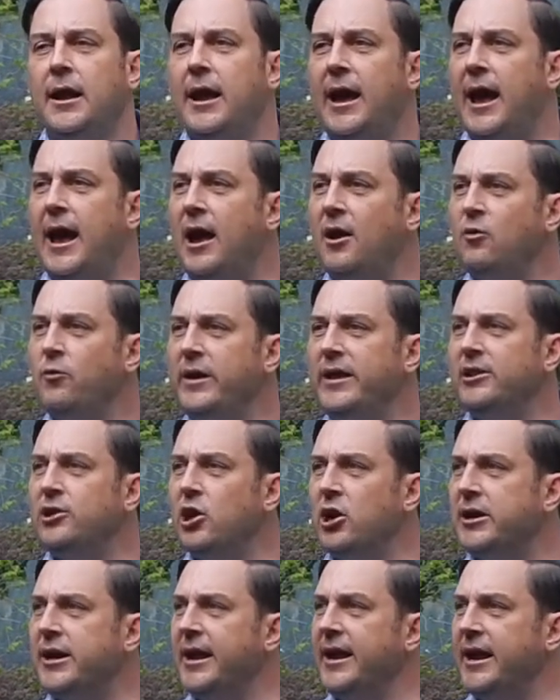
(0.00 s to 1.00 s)
How do we
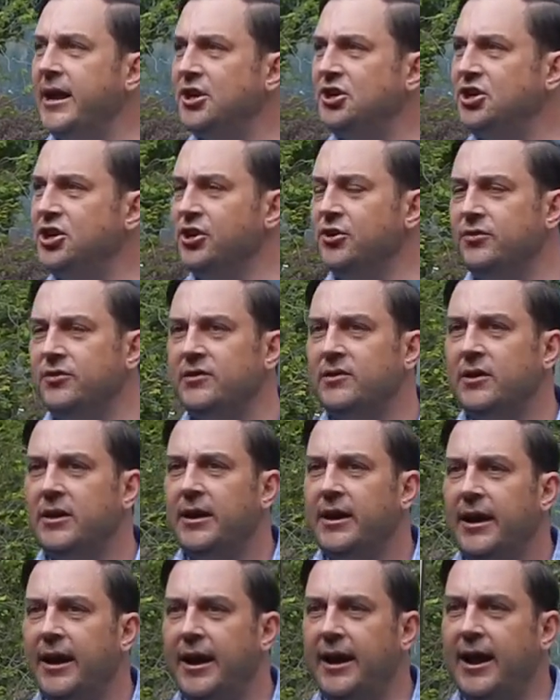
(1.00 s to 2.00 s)
look at issues?
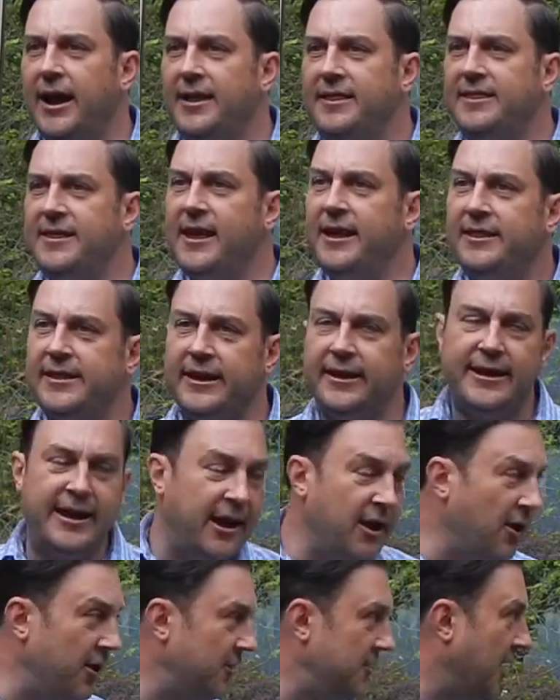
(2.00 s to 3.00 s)
And I think that
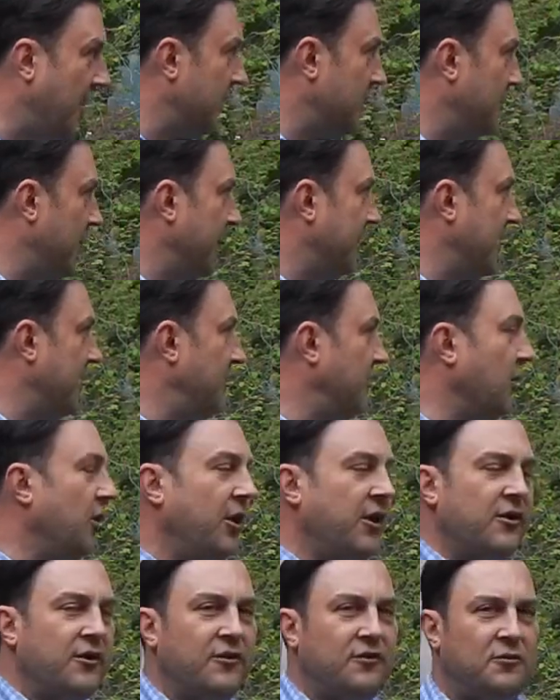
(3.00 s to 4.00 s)
Karen talked about this
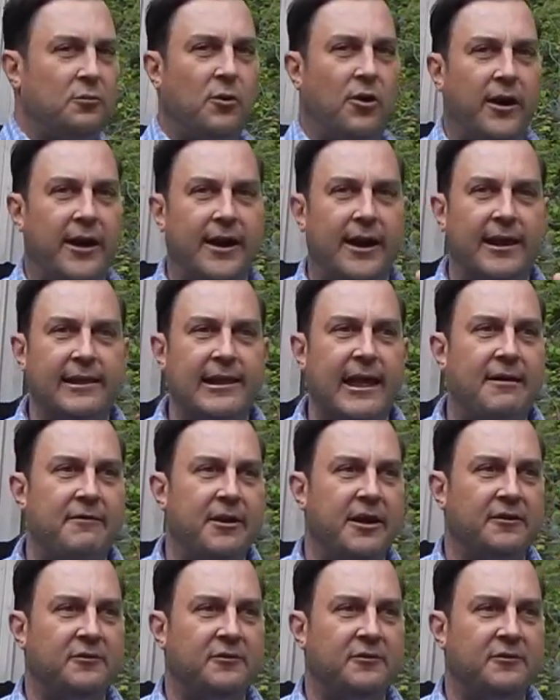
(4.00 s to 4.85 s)
earlier this morning, and I love it.